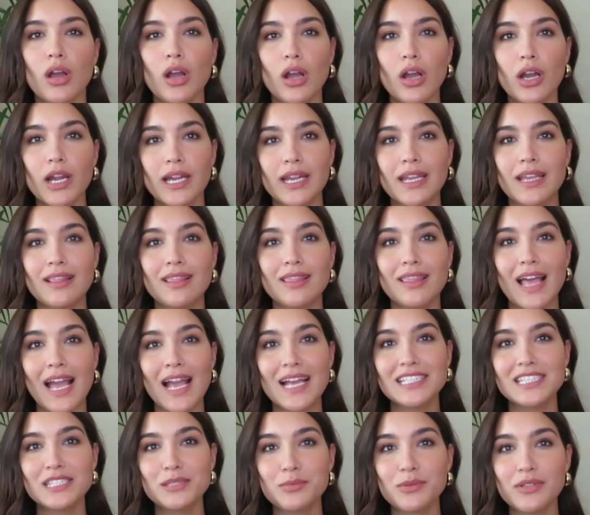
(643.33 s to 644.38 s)
All right,
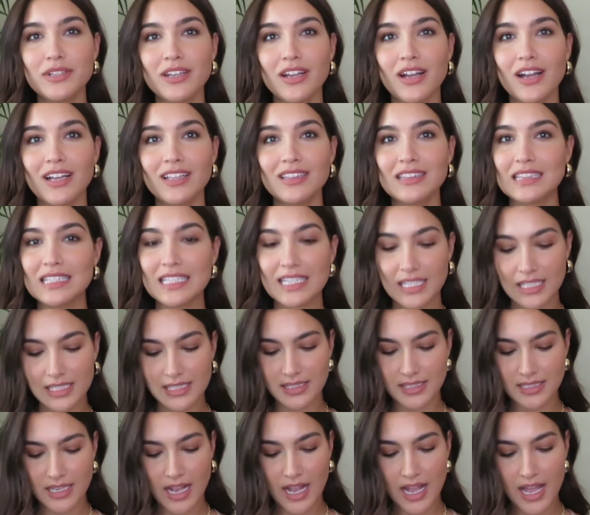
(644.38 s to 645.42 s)
last but not
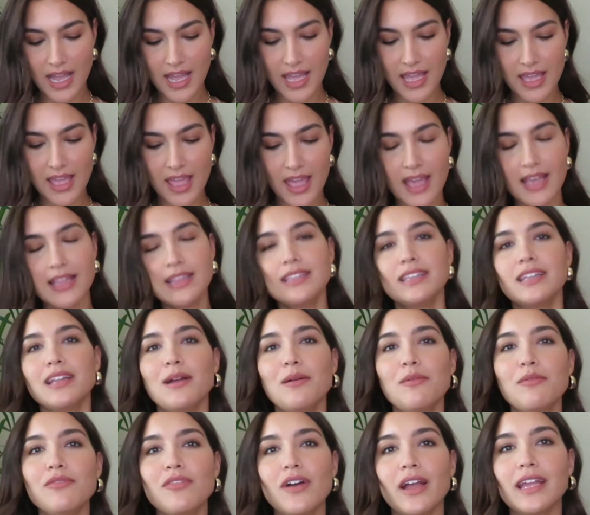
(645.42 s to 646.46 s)
least, I ended
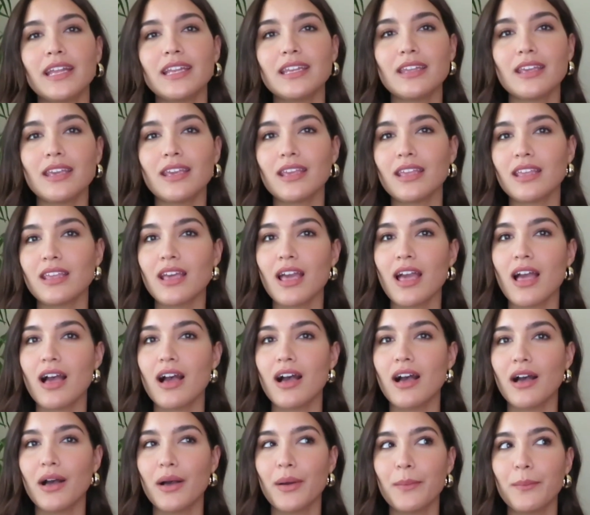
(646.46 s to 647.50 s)
up finding
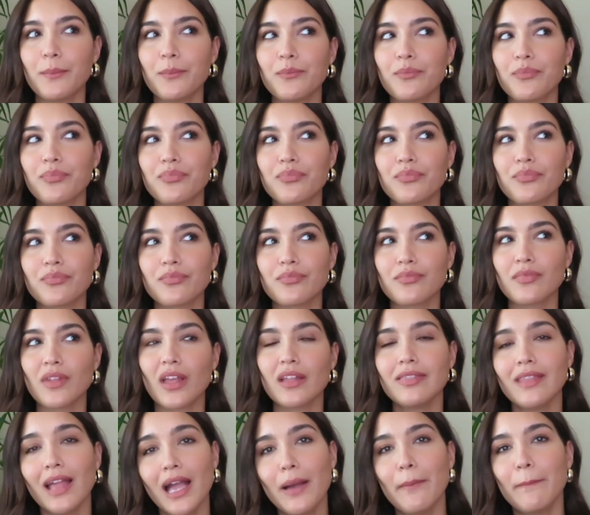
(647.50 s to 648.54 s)

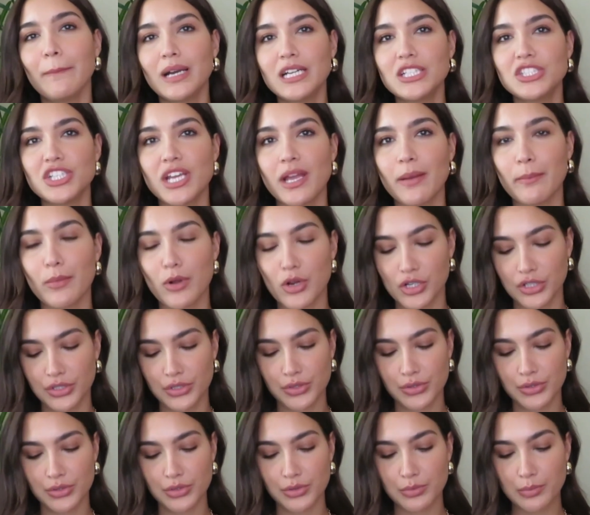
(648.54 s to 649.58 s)
not much at
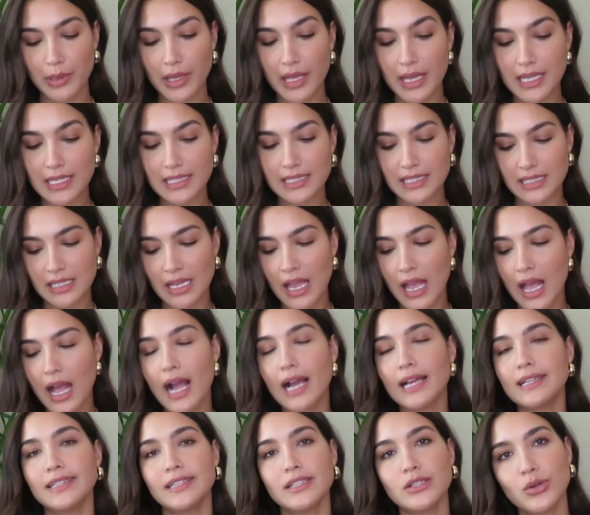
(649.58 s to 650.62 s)
Marshall's, but
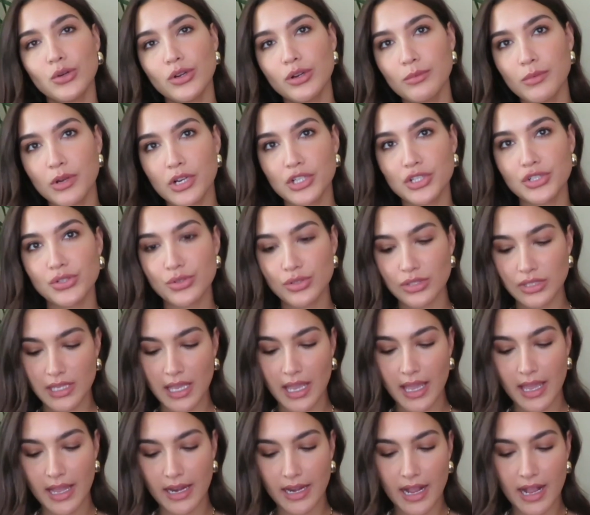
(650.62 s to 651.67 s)
I did go to Marshall's
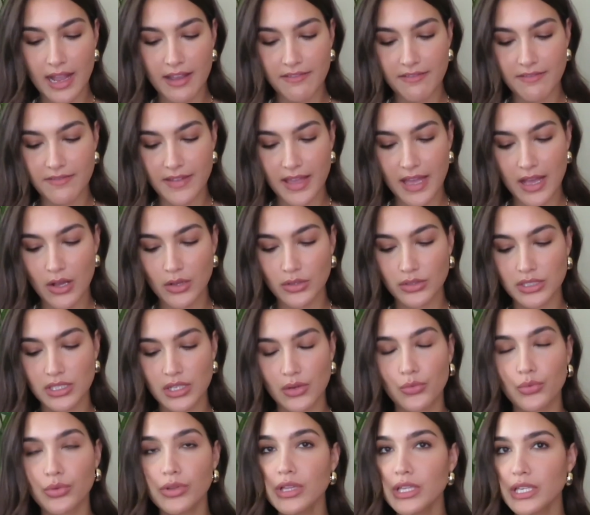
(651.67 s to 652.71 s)
and I found
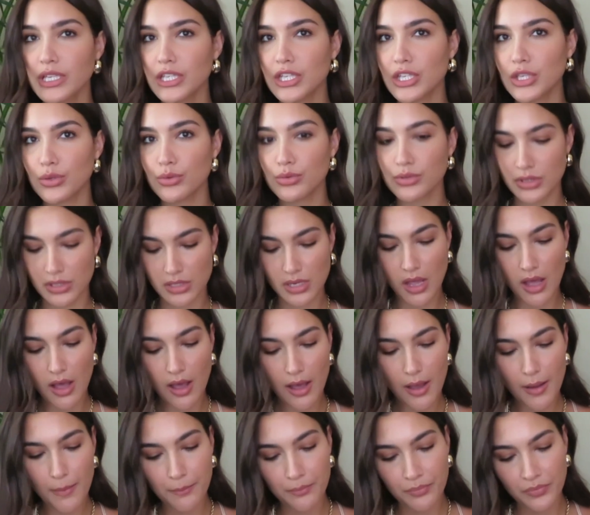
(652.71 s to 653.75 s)
a really cute
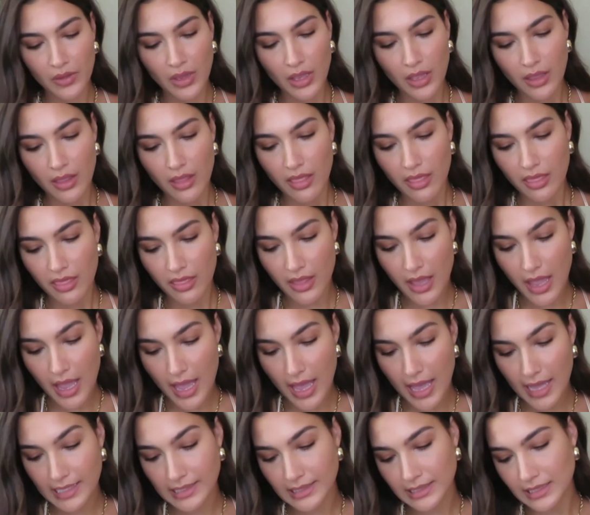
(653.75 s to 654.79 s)
top
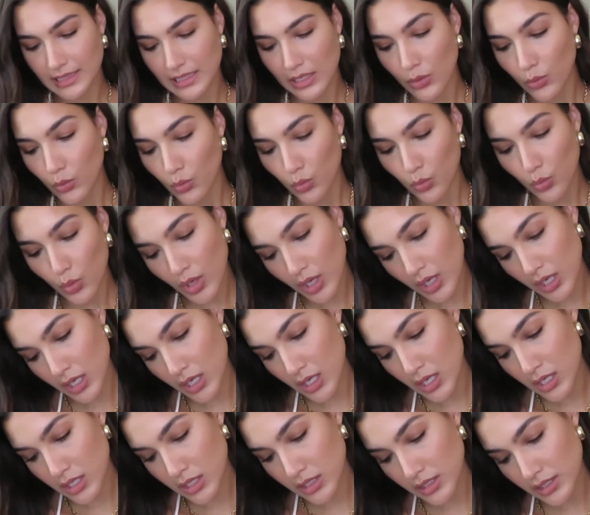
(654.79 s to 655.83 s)
that
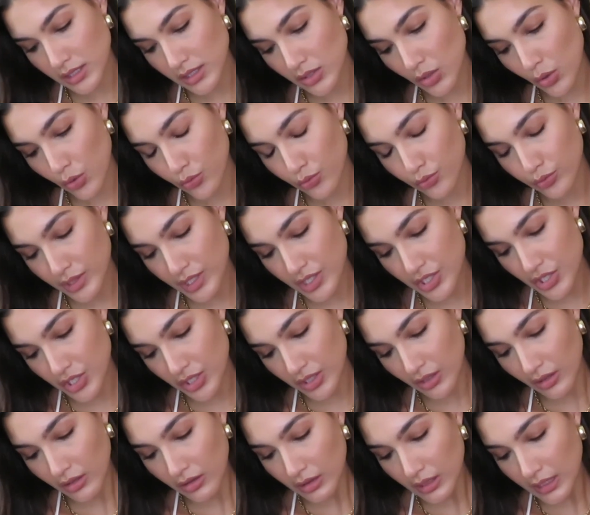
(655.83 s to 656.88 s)
was
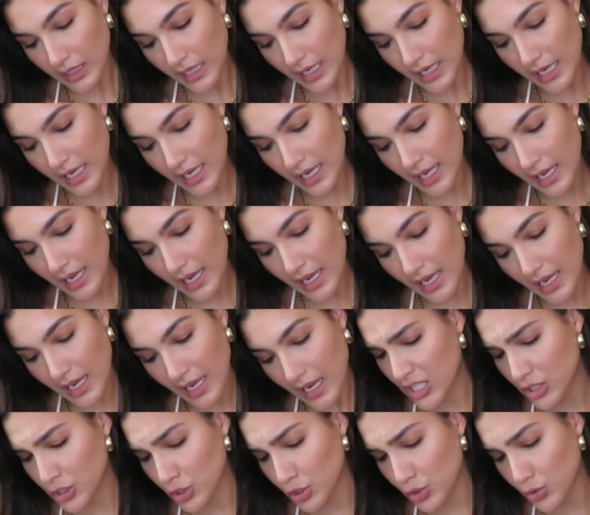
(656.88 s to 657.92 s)

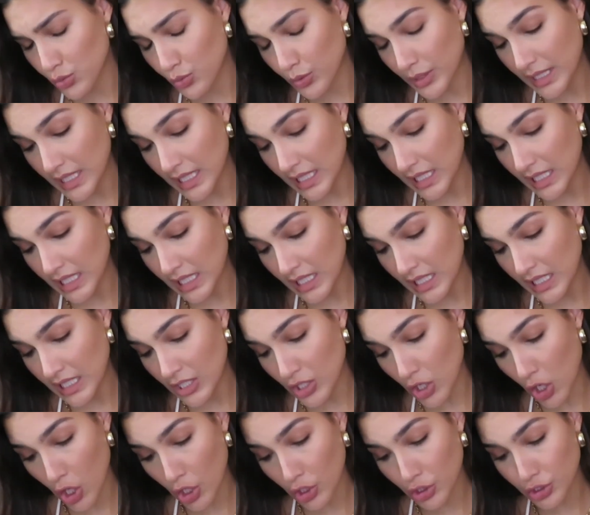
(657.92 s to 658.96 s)
originally
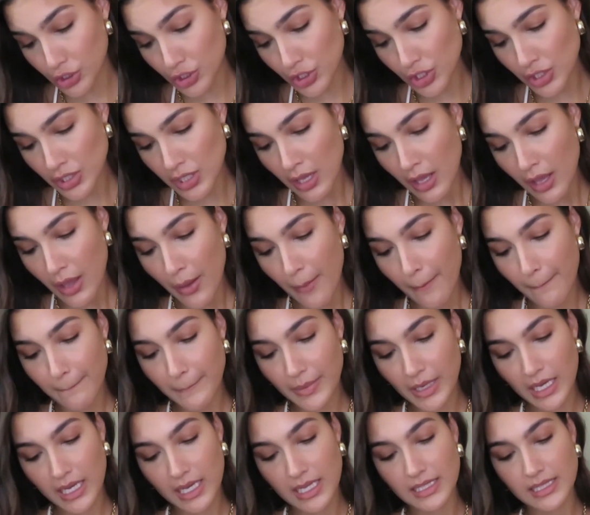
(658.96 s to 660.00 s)
$20,
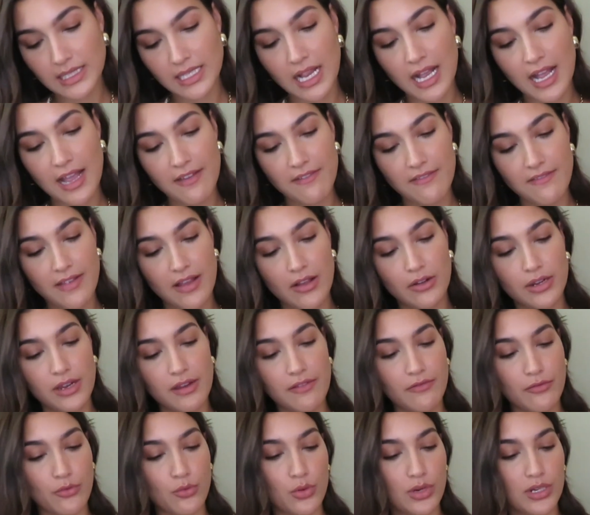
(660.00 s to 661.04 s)
but I found
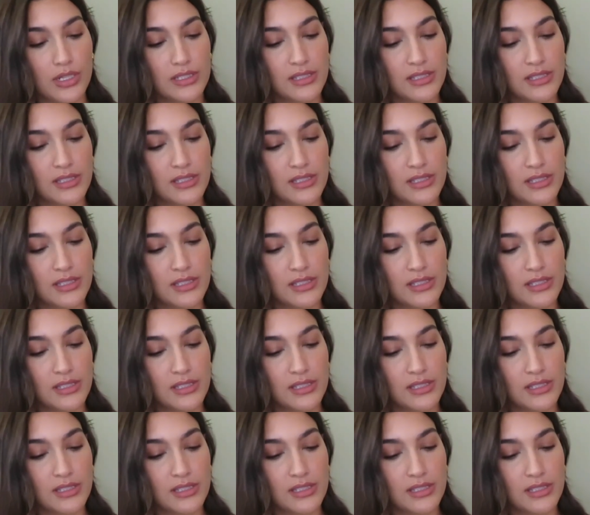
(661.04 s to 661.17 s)
it for